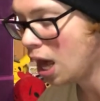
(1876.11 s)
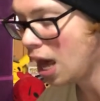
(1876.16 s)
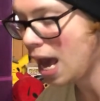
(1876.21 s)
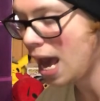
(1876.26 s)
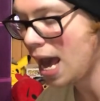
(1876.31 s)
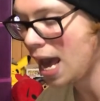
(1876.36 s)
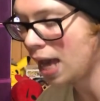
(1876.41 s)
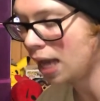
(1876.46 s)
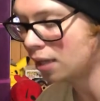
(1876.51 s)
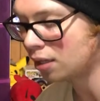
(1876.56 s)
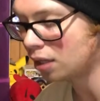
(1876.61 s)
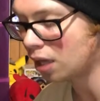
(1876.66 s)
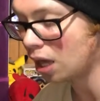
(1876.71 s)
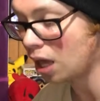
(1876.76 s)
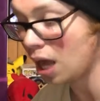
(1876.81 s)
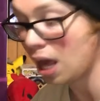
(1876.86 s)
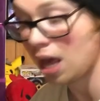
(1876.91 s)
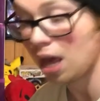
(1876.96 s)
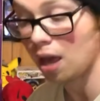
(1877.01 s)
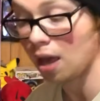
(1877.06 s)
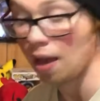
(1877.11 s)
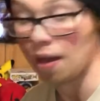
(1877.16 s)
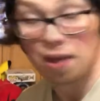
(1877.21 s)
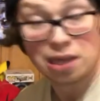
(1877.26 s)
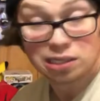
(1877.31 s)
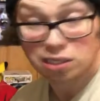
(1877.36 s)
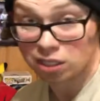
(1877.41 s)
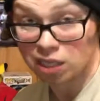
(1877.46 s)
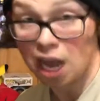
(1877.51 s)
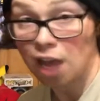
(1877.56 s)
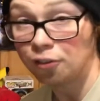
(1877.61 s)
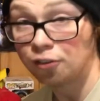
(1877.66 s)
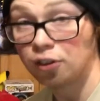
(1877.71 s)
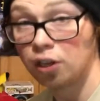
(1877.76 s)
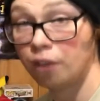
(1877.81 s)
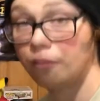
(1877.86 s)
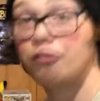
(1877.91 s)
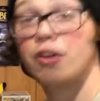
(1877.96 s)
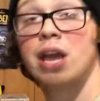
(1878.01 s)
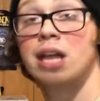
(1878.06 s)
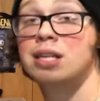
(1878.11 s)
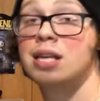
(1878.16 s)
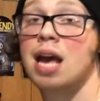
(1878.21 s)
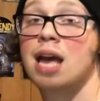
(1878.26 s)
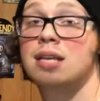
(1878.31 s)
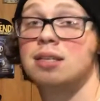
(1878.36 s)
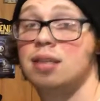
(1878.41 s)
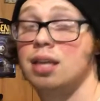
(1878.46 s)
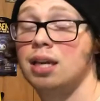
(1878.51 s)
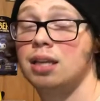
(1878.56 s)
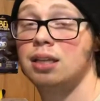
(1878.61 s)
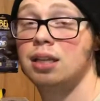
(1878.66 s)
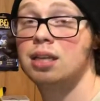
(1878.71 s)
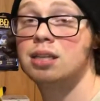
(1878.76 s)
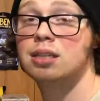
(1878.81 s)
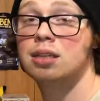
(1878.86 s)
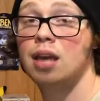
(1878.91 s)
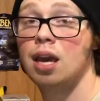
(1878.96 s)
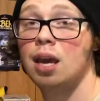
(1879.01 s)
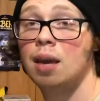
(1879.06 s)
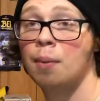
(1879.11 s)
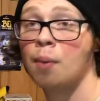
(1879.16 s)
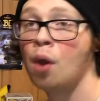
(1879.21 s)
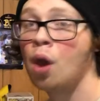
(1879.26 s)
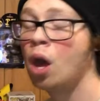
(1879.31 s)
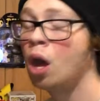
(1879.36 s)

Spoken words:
And it's definitely fantastic in this game.